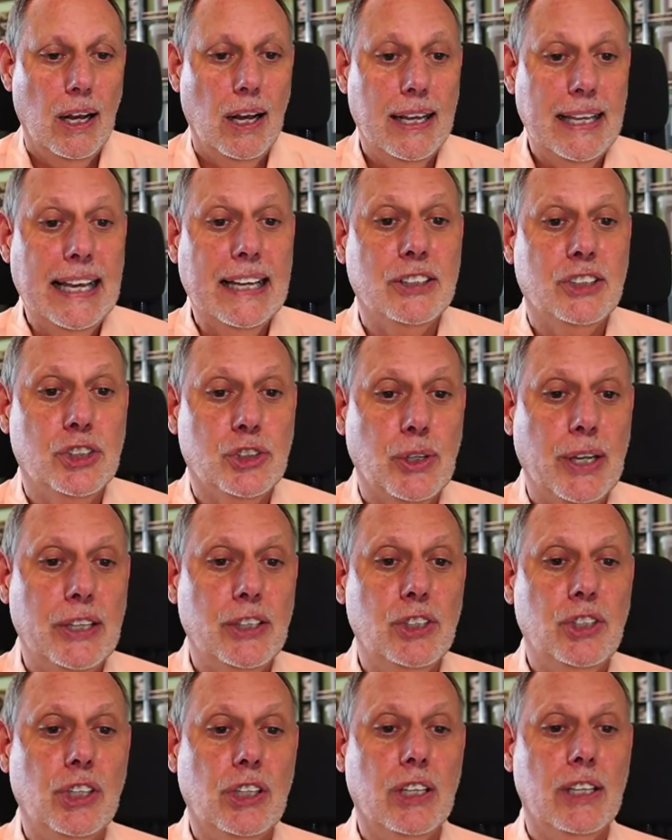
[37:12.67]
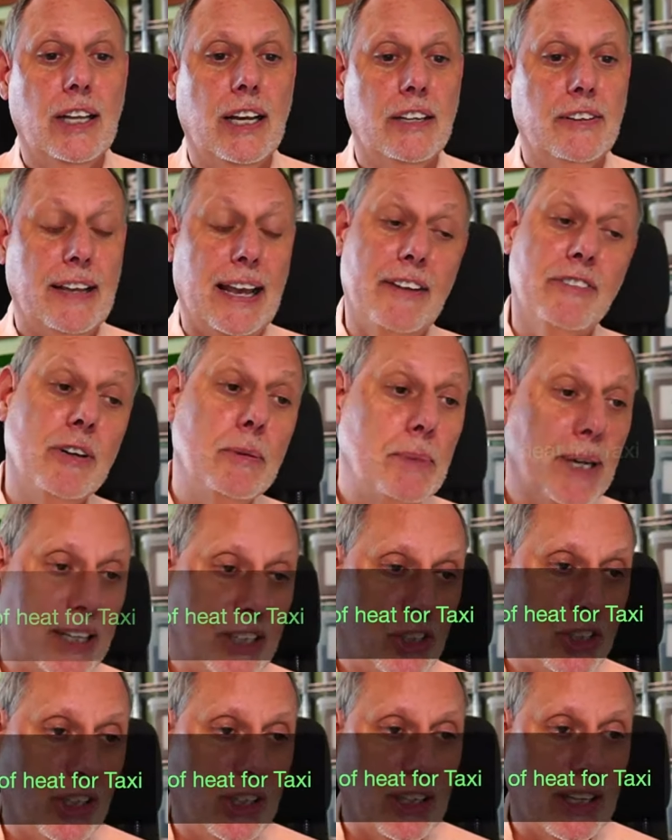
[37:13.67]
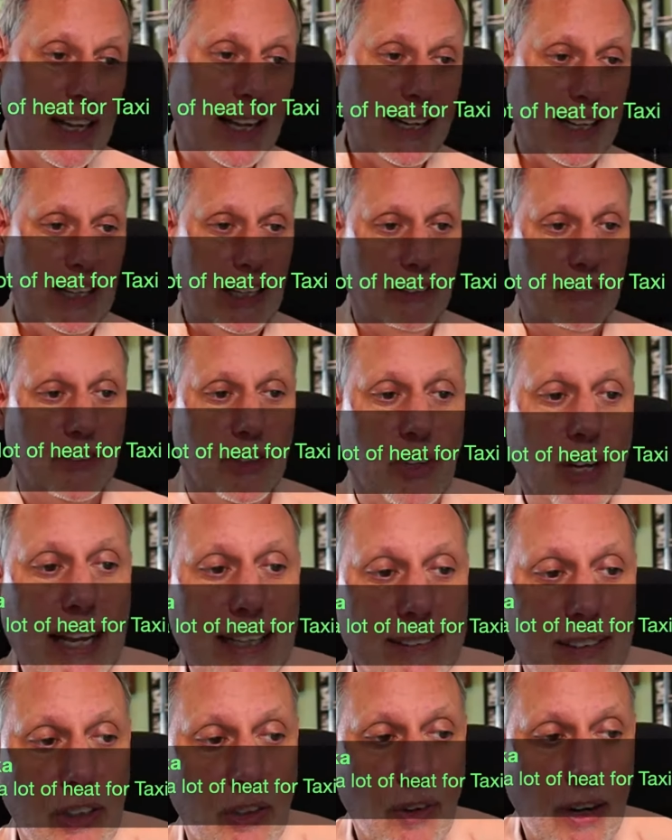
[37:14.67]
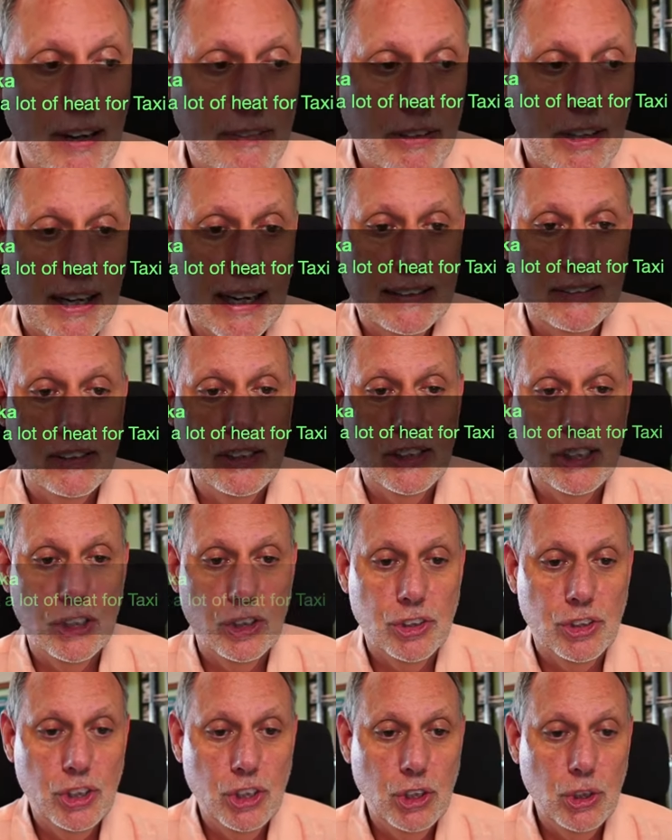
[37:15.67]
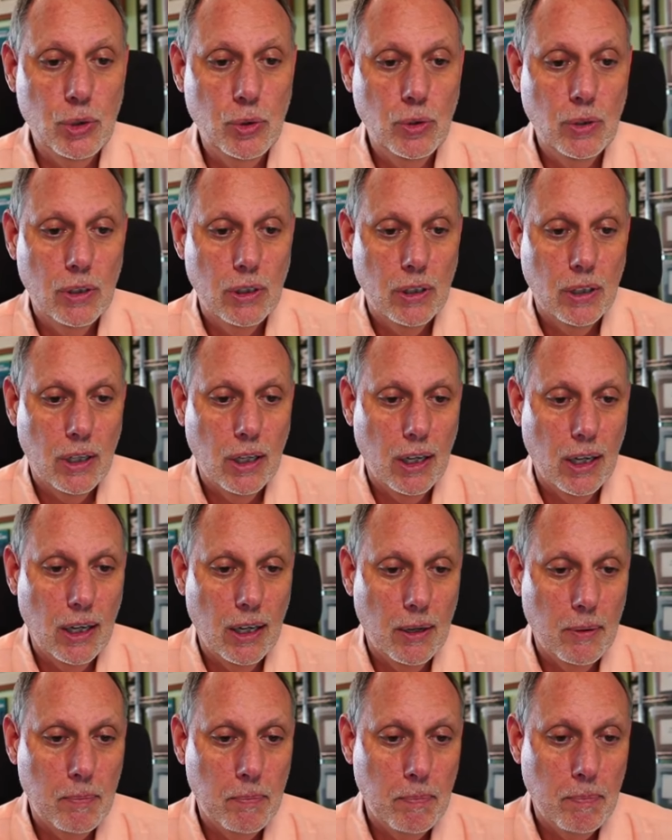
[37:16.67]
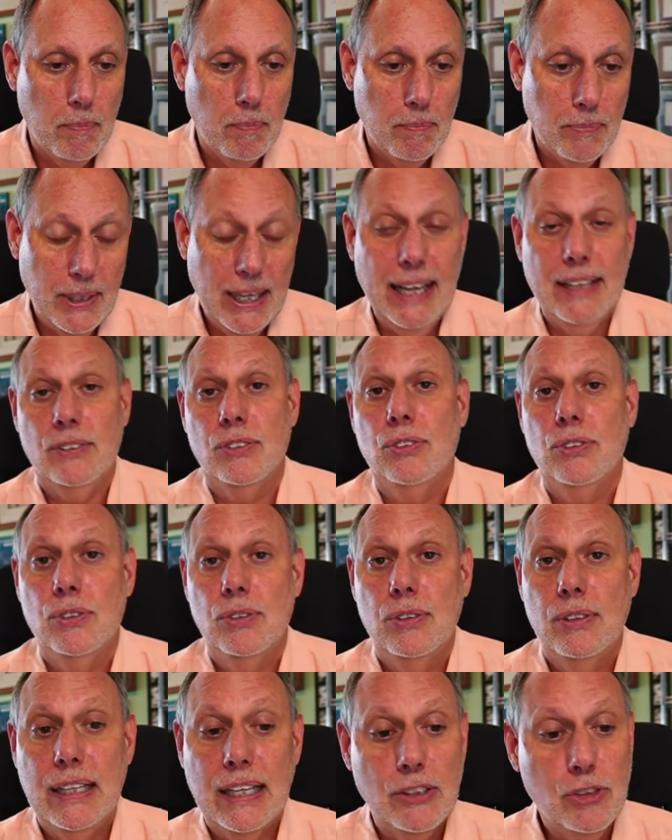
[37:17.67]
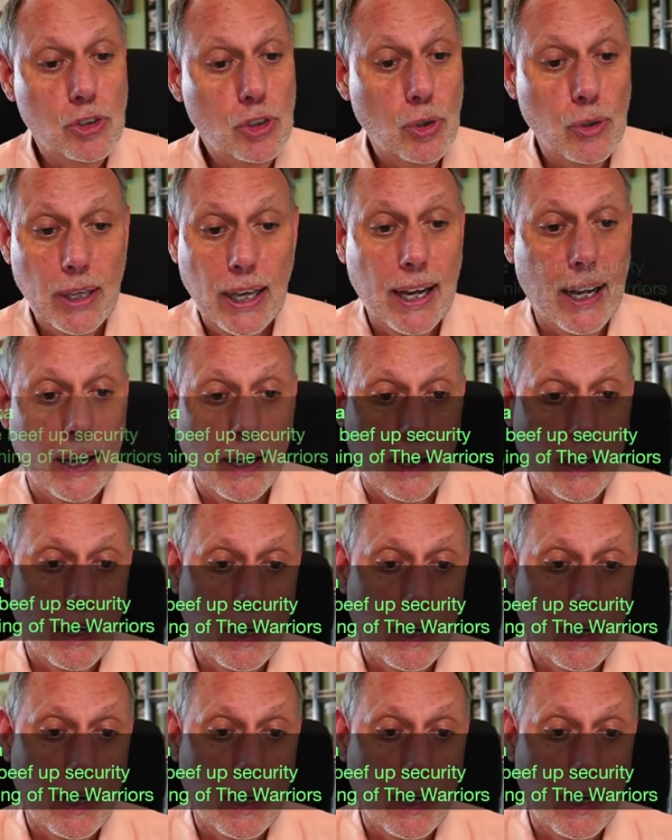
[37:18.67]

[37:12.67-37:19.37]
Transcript: Uh, yes, Schrader took a lot of, everybody took a lot of heat for Taxi Driver and still do. Um, yes, that's true. Yeah.